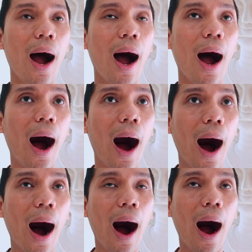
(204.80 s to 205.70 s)

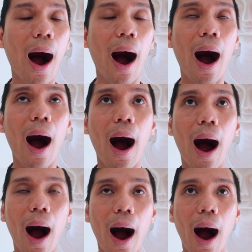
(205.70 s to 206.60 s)

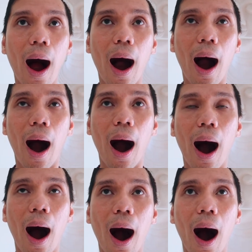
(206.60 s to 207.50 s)

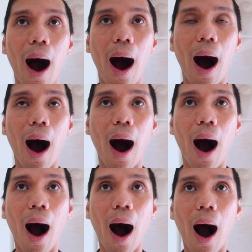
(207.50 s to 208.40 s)

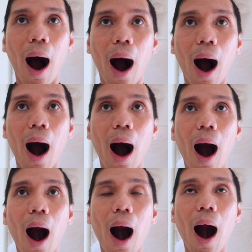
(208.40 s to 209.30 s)

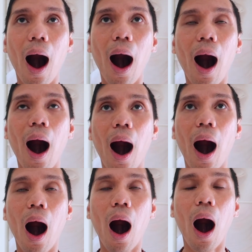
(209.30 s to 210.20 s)

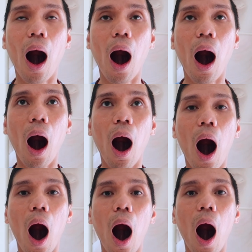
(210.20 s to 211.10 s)

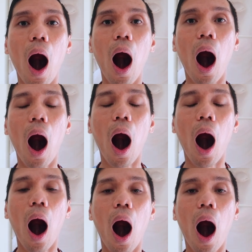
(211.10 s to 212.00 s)

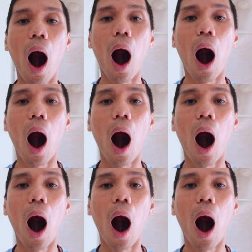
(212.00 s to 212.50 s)
No one is speaking in this clip.